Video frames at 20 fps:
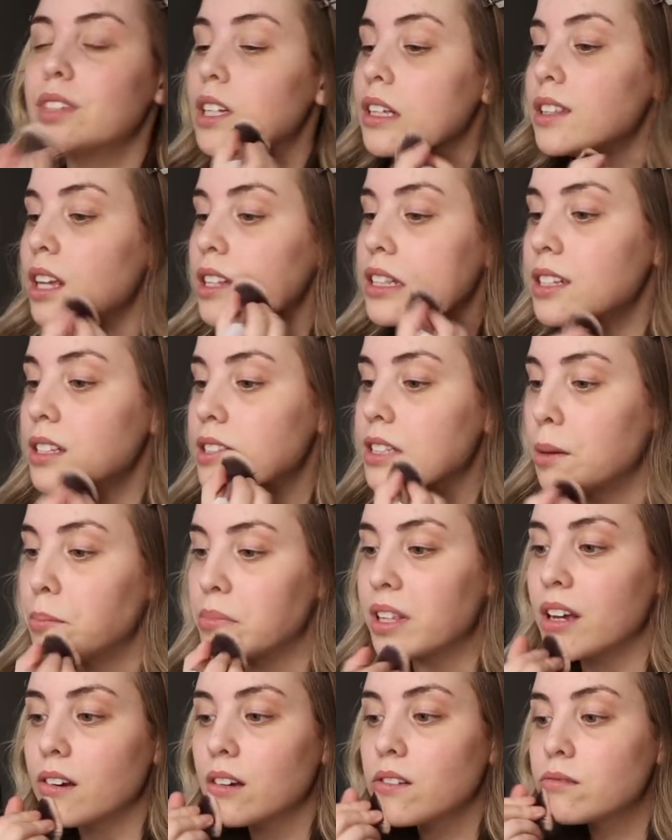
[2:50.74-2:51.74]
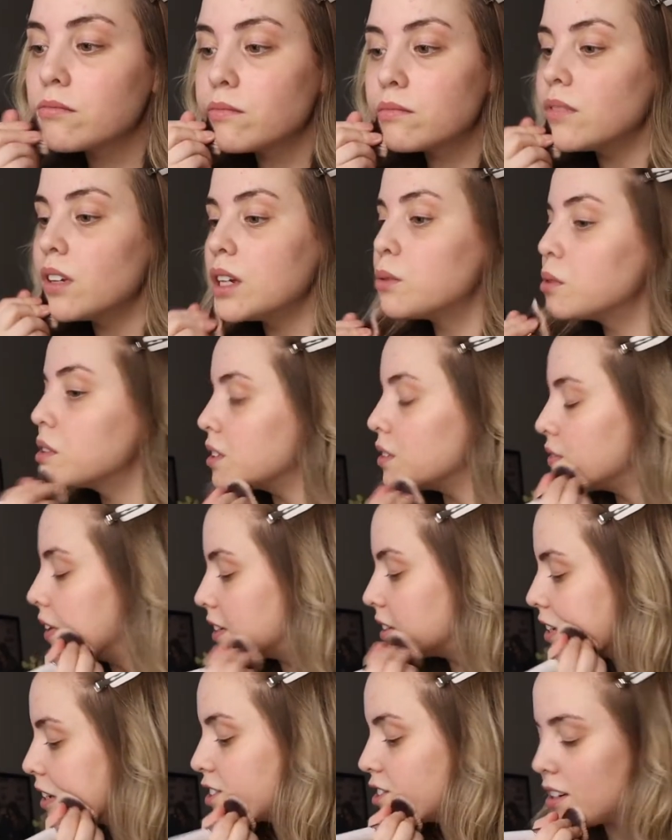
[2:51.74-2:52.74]
That did something. And with the
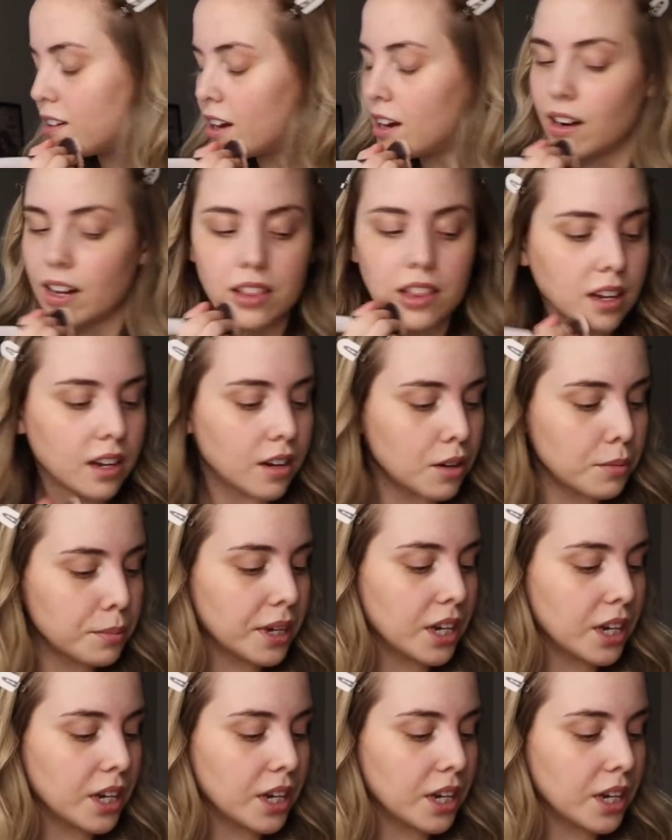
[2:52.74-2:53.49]
foundation on, I think it'll be